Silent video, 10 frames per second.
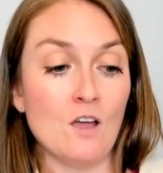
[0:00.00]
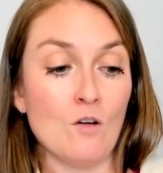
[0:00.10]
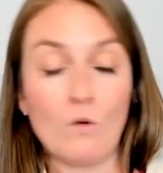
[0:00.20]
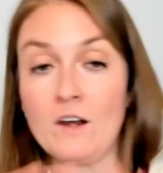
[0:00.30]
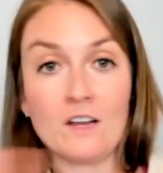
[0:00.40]

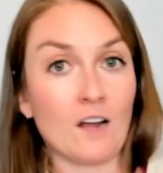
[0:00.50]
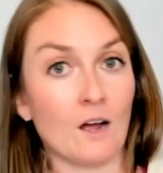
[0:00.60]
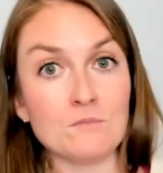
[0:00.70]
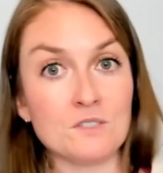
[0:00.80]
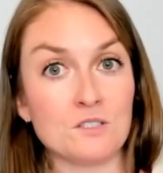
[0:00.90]
when it
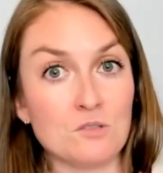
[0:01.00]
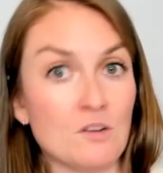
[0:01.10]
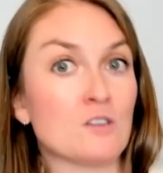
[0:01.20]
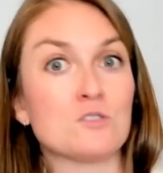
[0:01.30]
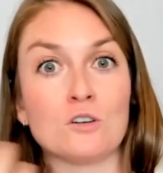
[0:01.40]
comes to
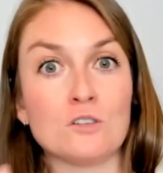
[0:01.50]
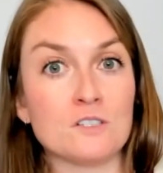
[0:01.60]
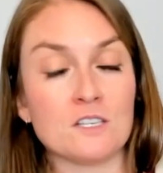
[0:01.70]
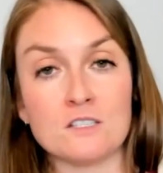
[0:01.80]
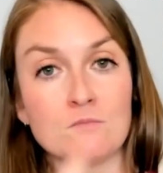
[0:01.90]
internal
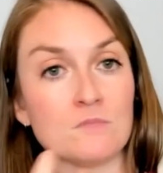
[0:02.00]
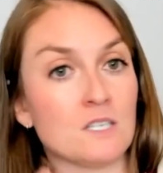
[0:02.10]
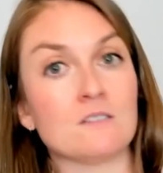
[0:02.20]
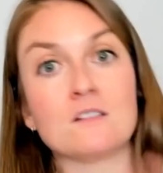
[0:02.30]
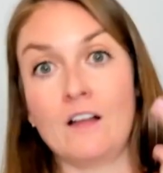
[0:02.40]
systems
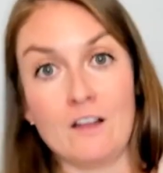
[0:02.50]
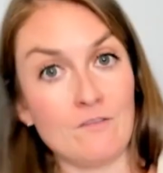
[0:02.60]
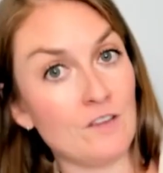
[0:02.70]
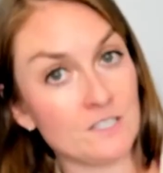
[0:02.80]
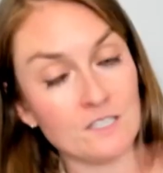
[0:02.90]
and
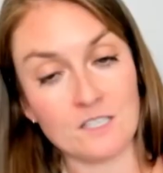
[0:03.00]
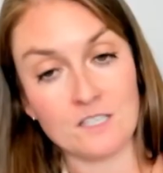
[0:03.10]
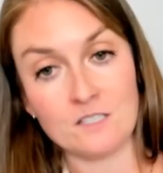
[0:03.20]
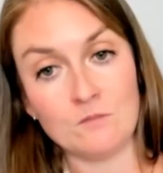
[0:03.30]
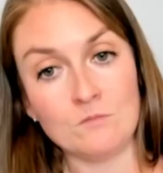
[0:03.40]
client-facing
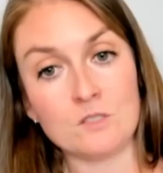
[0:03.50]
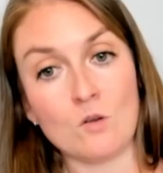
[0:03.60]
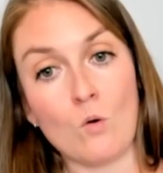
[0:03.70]
systems?